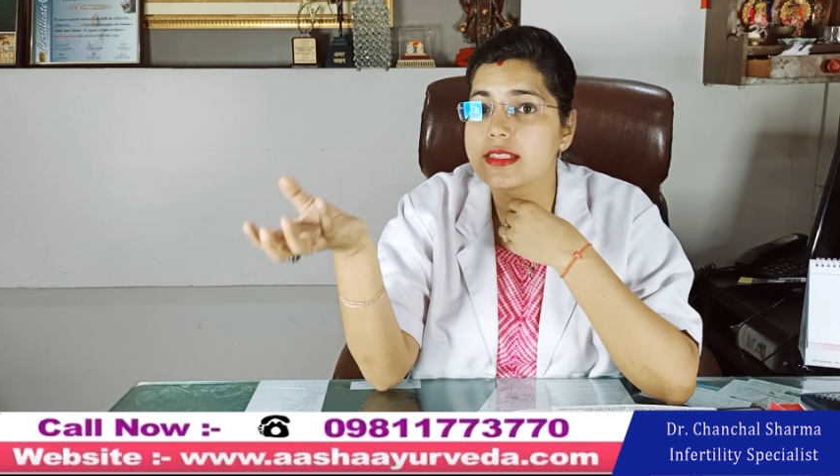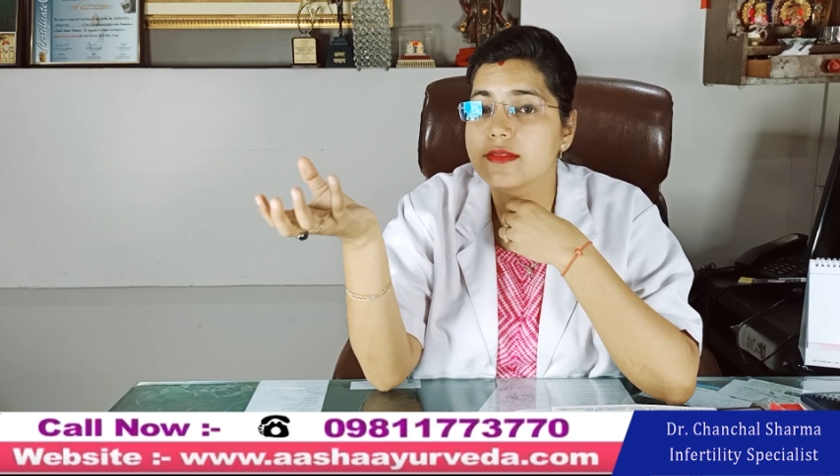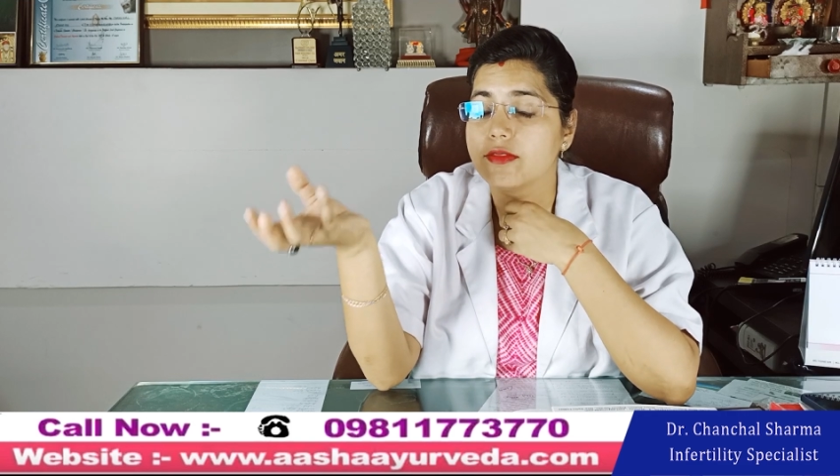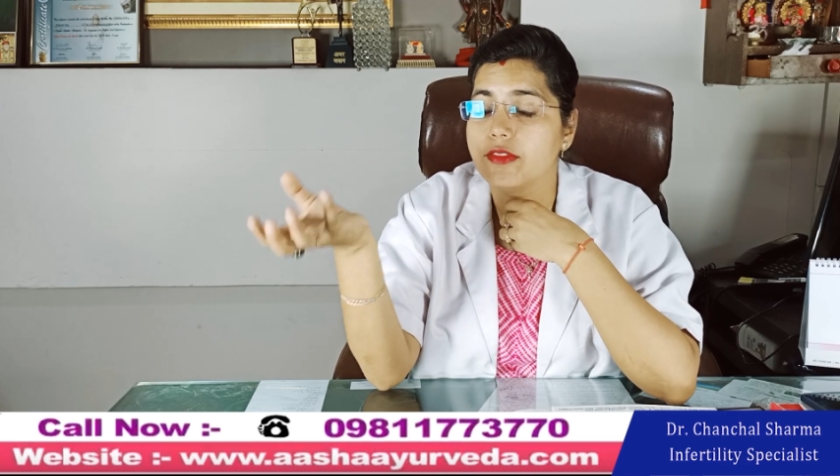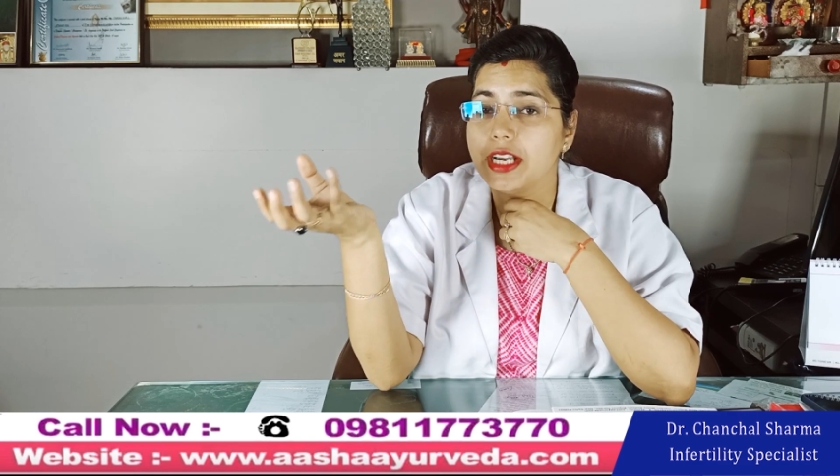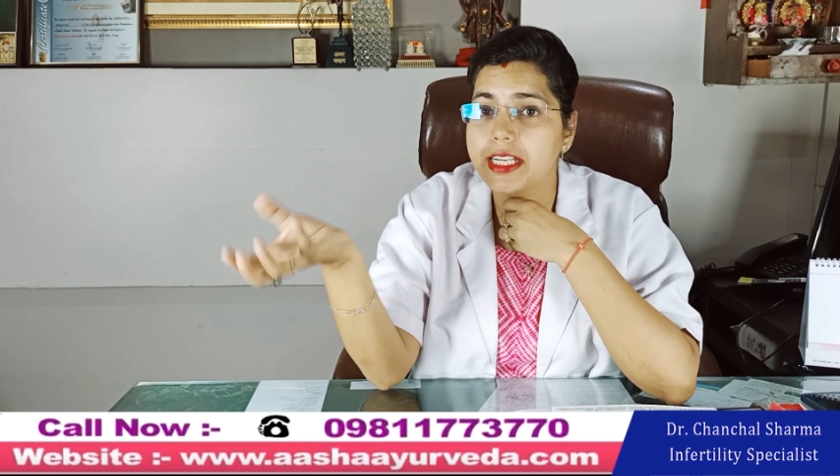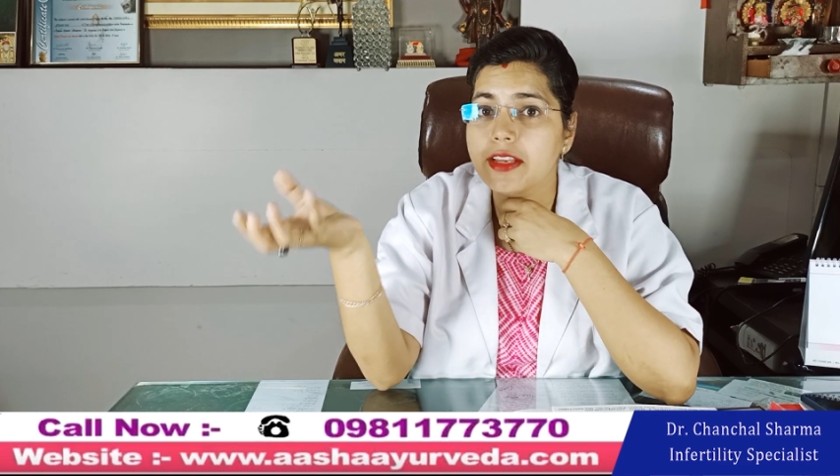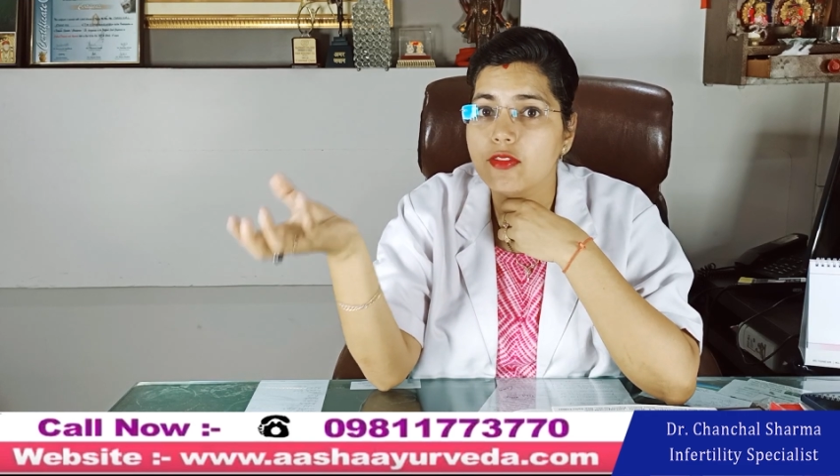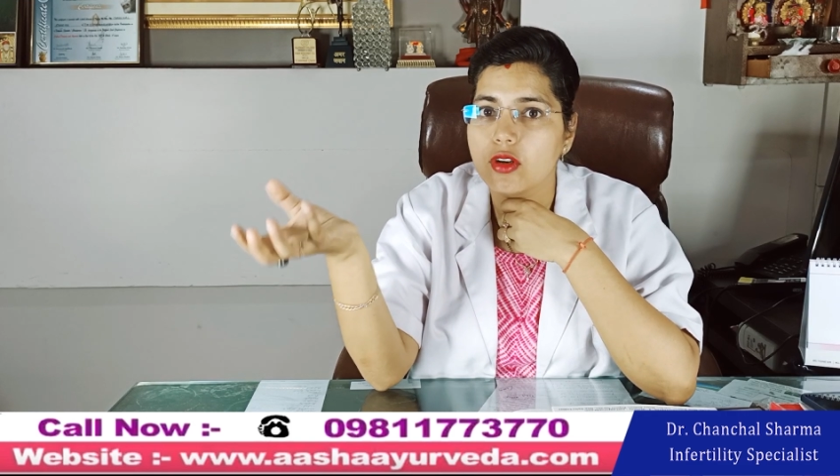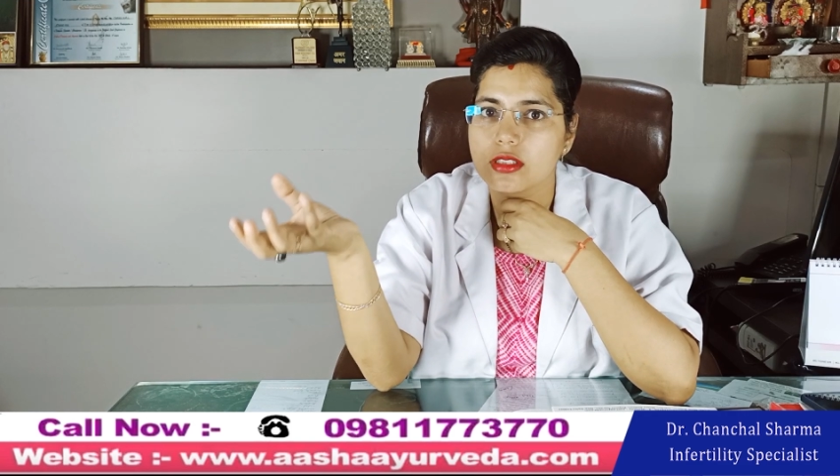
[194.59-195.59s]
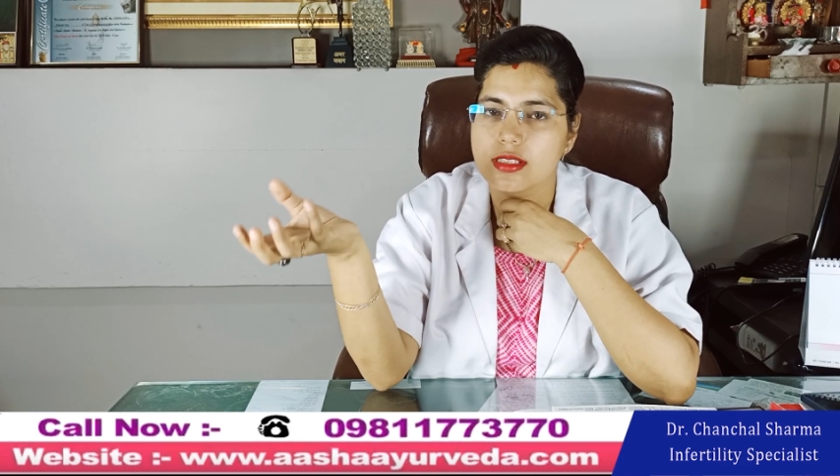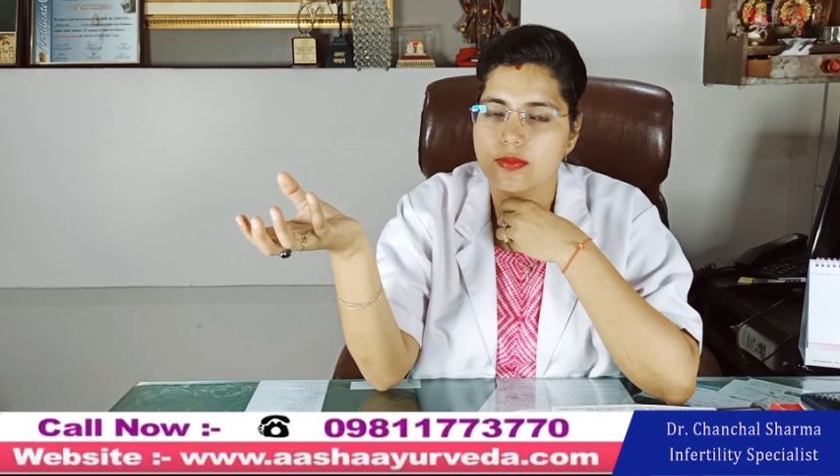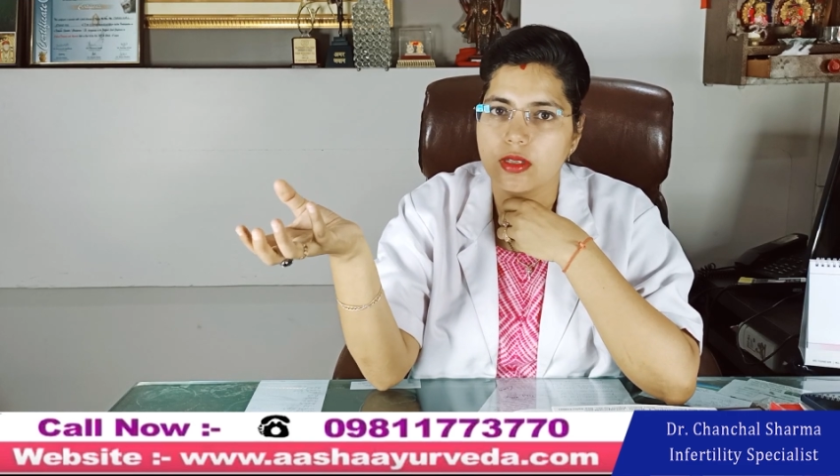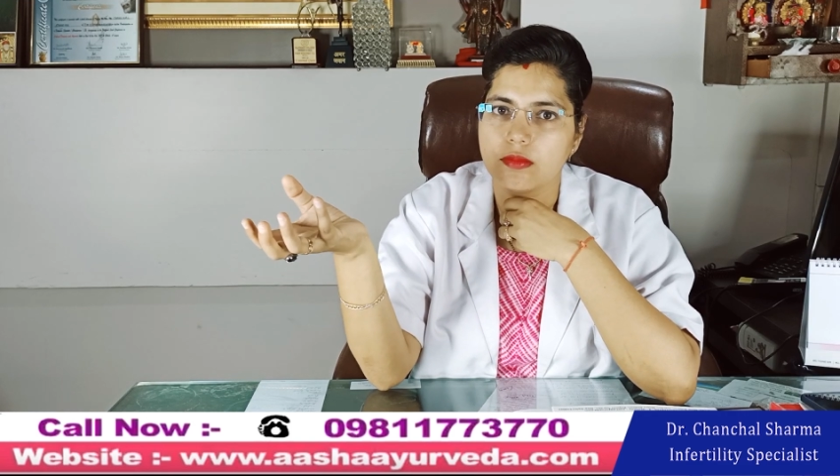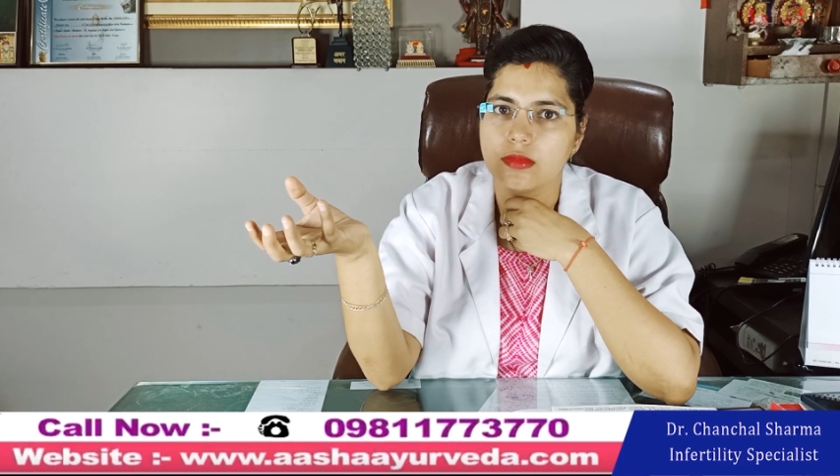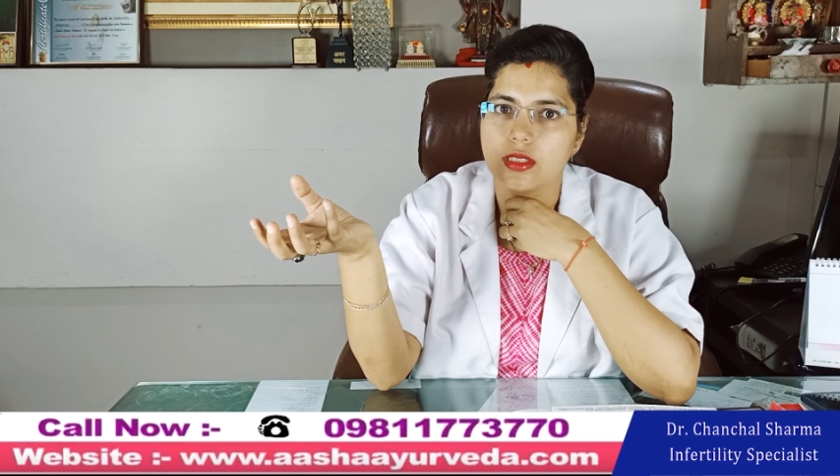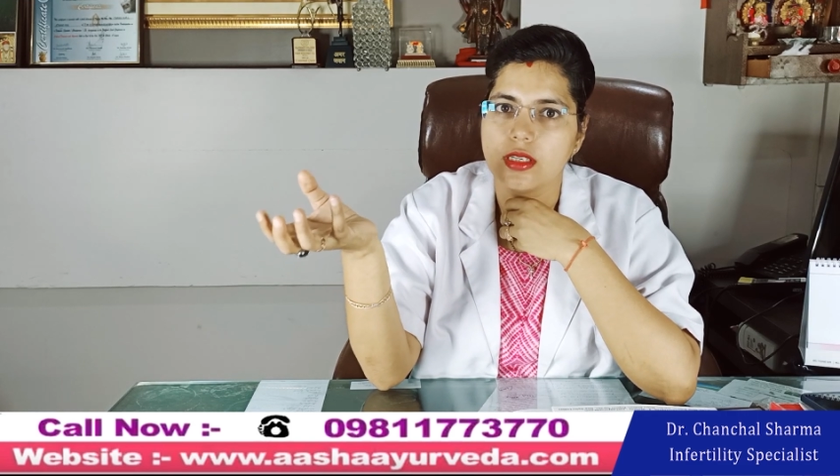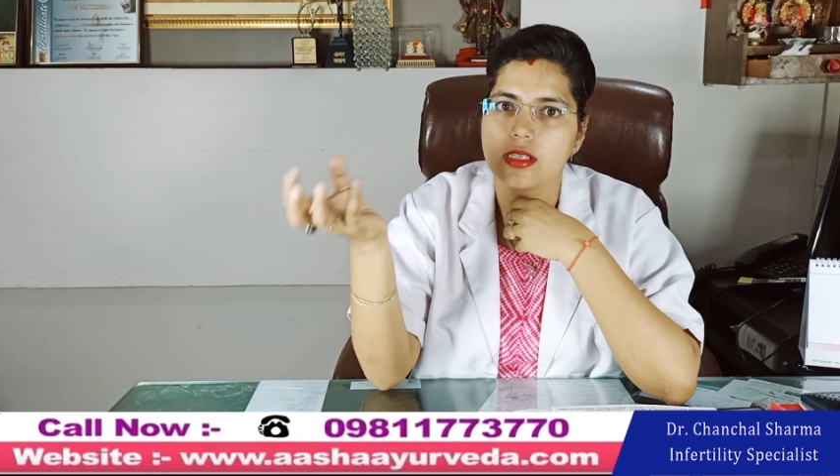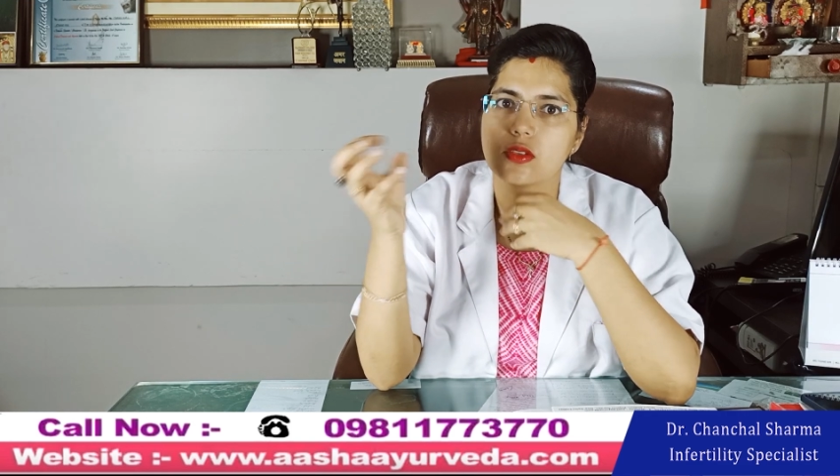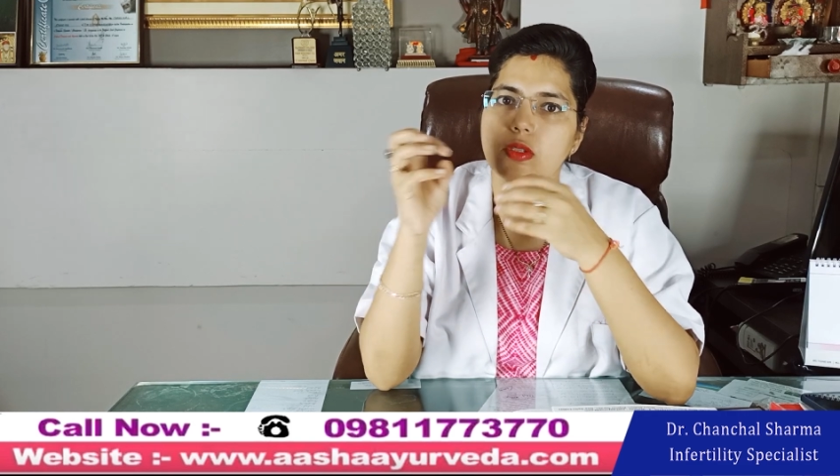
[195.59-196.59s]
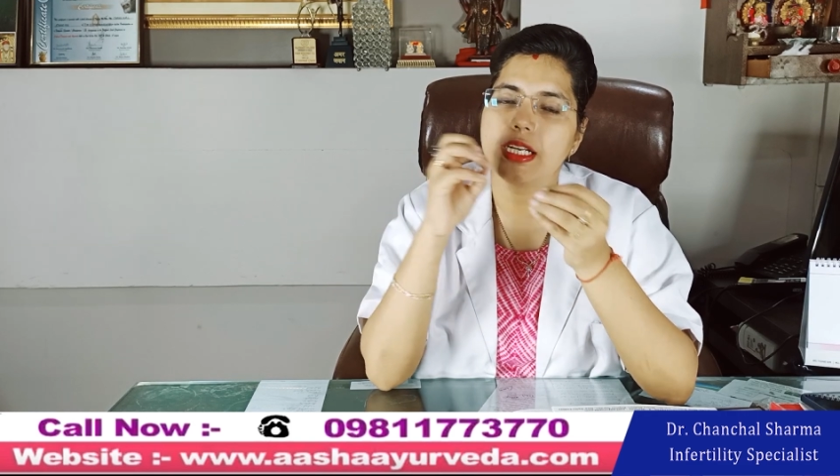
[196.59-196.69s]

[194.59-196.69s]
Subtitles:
waiting for the sperm. So that